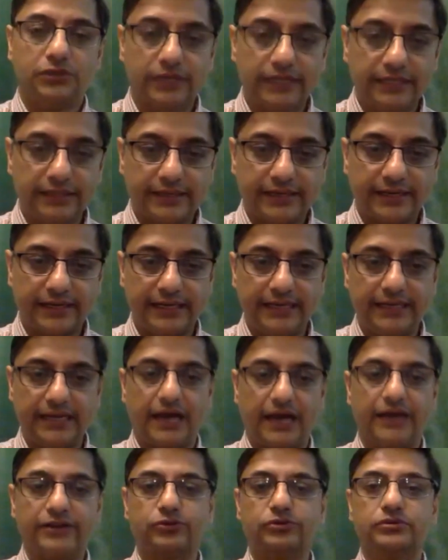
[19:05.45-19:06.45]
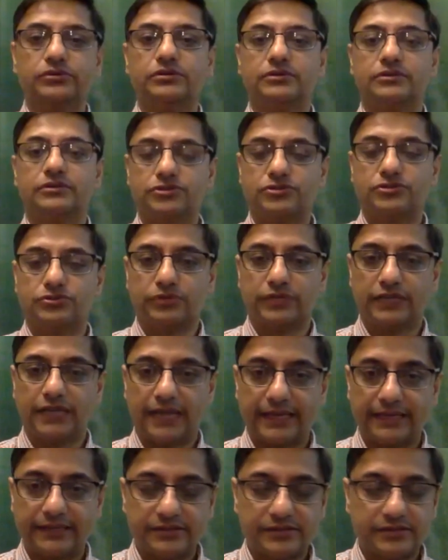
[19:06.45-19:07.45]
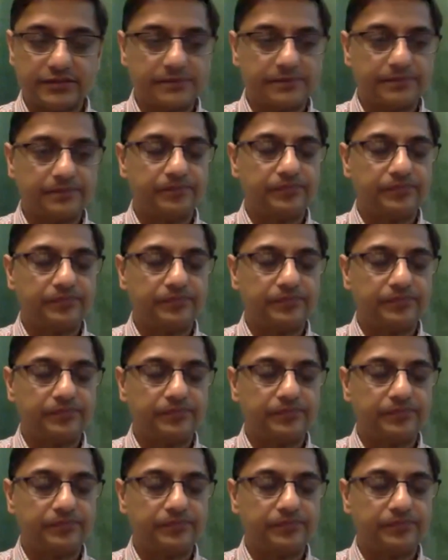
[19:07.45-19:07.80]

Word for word: going there in our own storylines